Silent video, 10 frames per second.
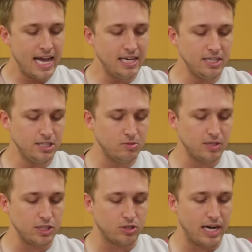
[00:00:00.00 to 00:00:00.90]
Hannah doesn't
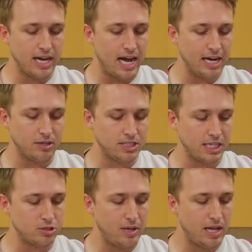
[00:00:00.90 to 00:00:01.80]
really try to hide her
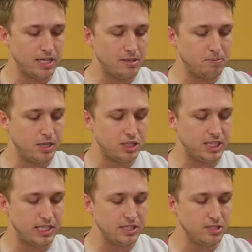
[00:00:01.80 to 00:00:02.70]
sexuality, but
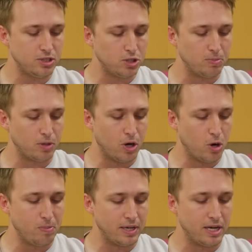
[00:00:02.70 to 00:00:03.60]
she isn't super
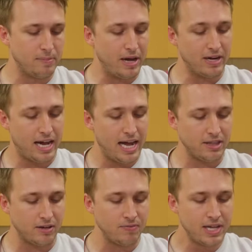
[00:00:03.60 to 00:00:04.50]
open about it
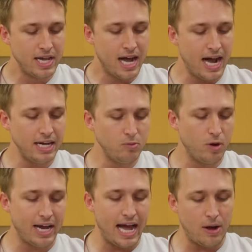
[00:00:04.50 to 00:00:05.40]
either. I didn't
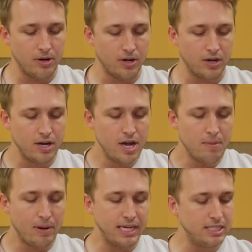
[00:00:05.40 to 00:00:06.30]
want to out her,
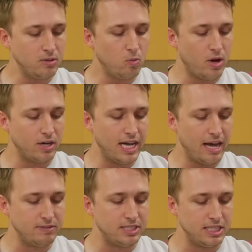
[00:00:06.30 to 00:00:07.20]
but I didn't want her to
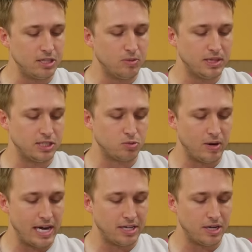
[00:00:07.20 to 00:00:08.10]
have to deal with this
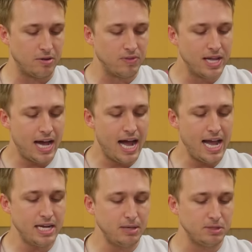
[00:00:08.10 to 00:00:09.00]
rando.
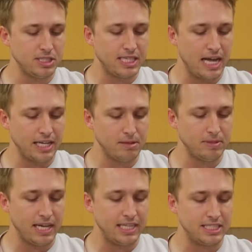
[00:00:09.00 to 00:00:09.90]
I ended up just telling
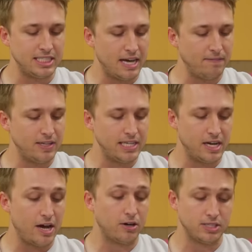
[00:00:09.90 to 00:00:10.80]
him that he's definitely
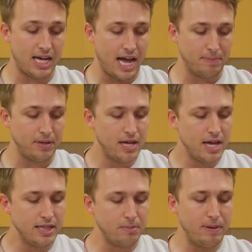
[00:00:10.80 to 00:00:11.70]
not her type.
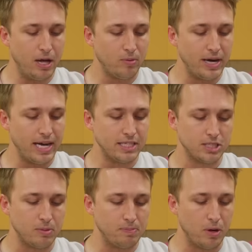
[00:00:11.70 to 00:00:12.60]
The bell rang,
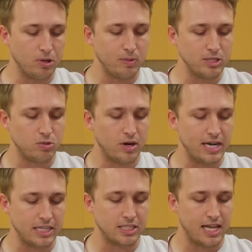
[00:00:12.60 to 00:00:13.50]
so we both went to our
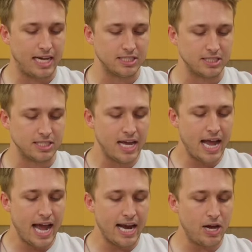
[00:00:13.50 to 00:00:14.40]
next classes,
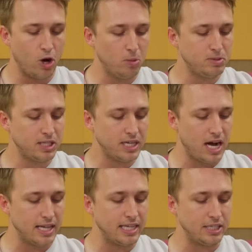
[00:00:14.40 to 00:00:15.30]
and I hope to
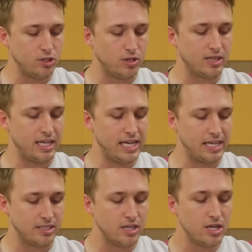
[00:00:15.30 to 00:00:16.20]
God that he took the
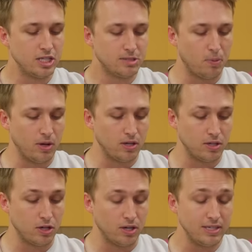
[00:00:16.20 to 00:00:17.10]
hint. Spoiler
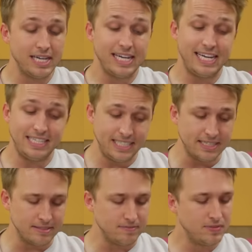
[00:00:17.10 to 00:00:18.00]
alert, he didn't.